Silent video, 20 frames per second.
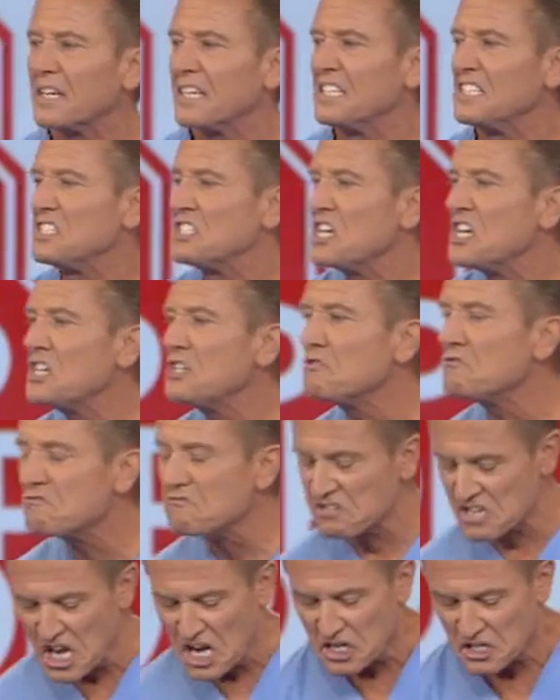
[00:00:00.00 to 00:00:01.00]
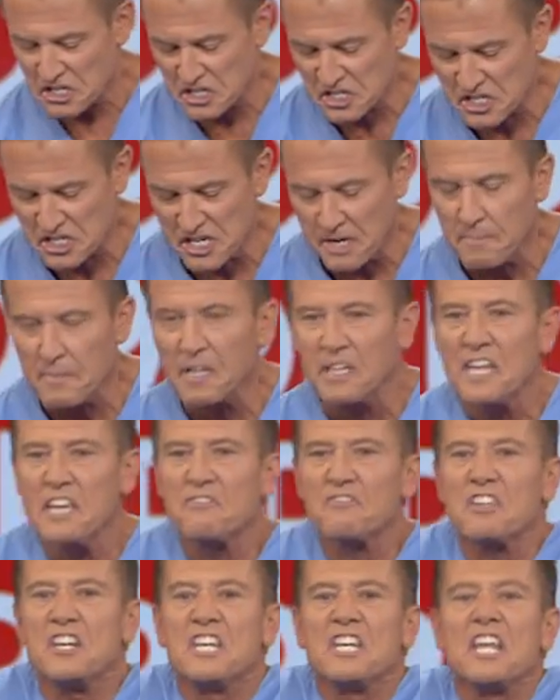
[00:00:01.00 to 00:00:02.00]
it continues to
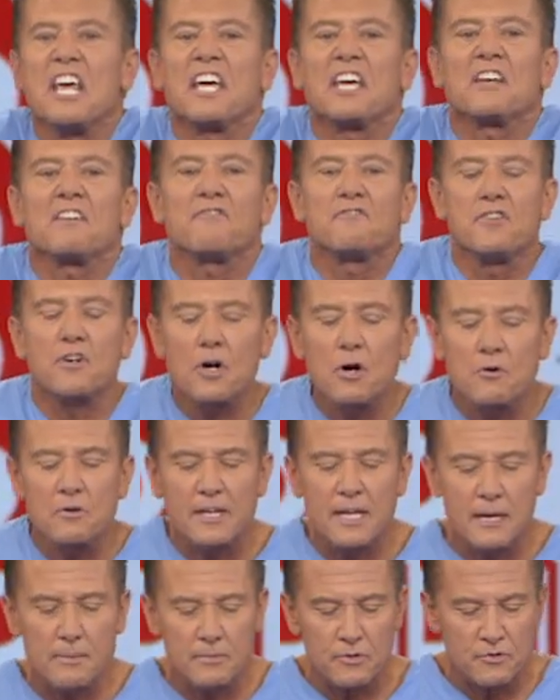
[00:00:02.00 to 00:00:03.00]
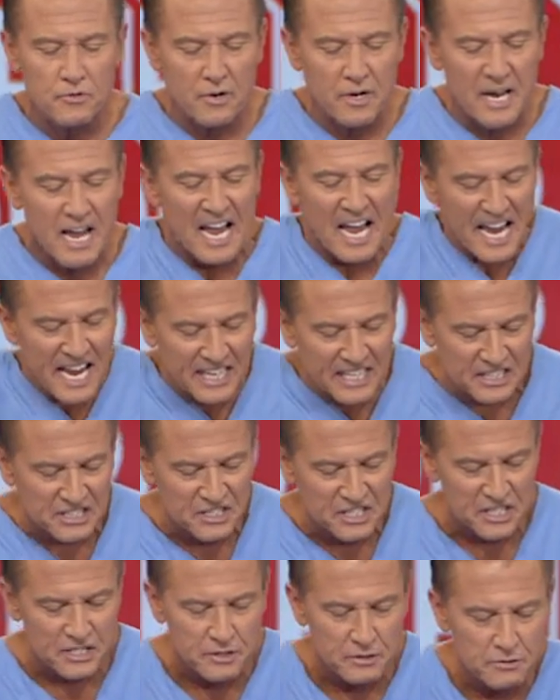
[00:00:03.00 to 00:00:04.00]
stimulate the negative neurochemistry. It
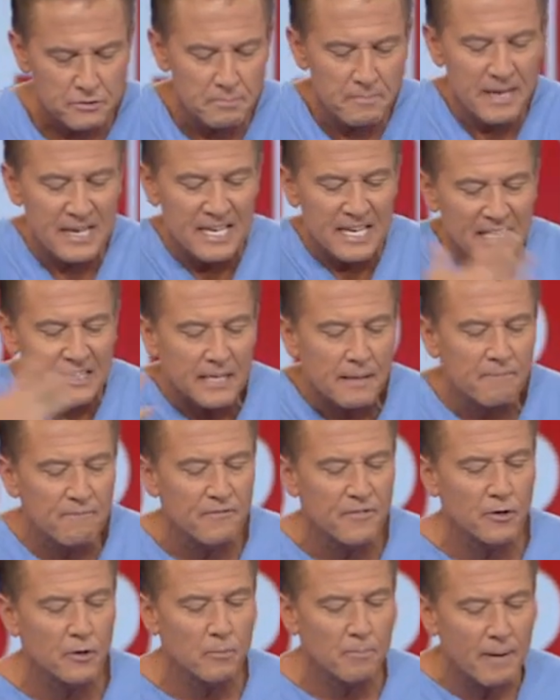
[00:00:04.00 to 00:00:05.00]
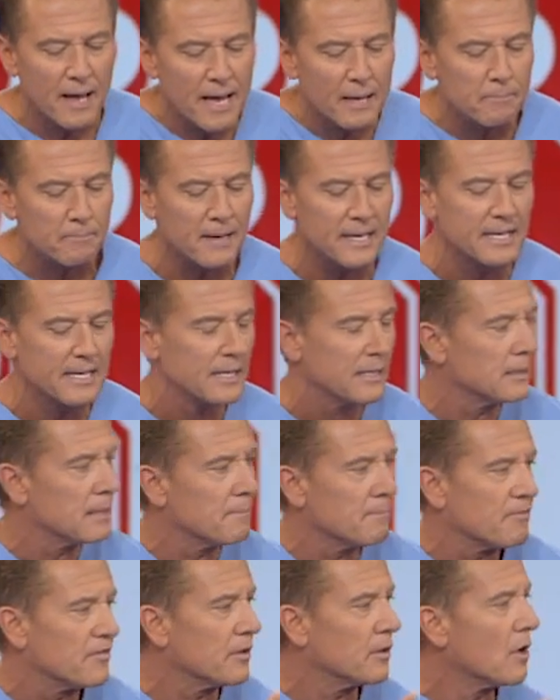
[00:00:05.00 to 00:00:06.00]
continues making them feel bad, making
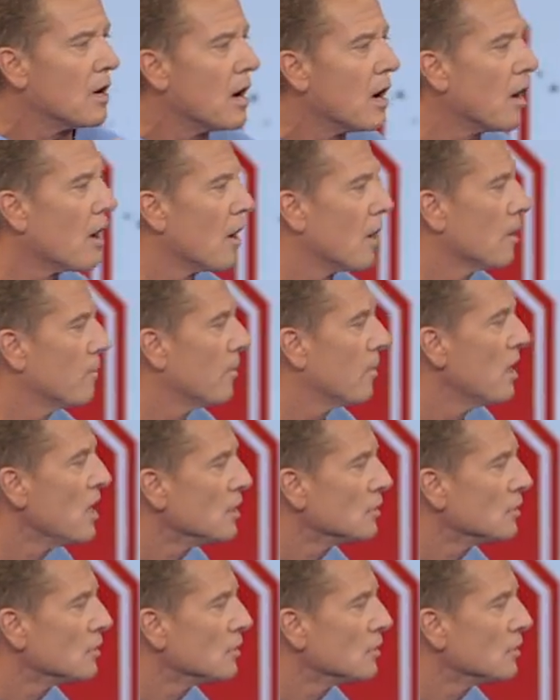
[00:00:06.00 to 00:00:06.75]
them feel horrible.